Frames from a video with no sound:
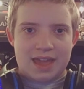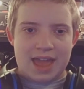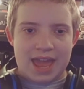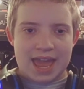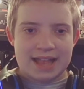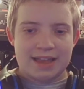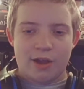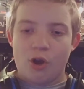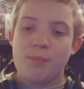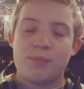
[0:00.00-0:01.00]
and
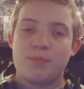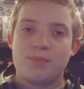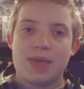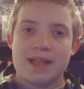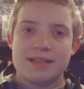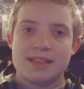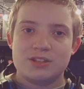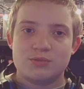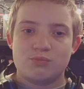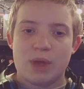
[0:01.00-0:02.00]
I hope that
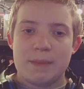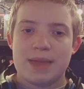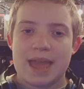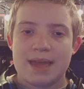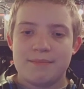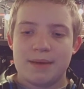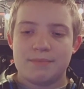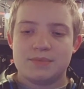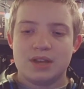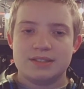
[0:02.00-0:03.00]
this webcam
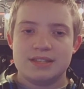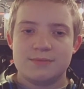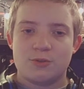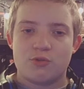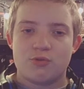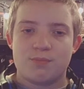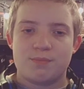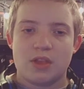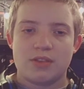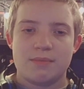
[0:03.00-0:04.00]

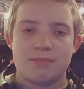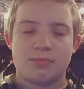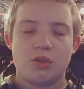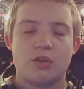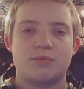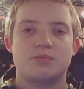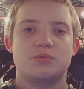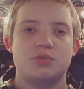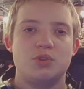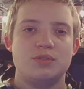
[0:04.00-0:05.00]
doesn't look
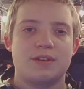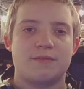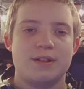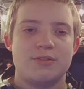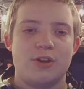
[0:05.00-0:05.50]
too different.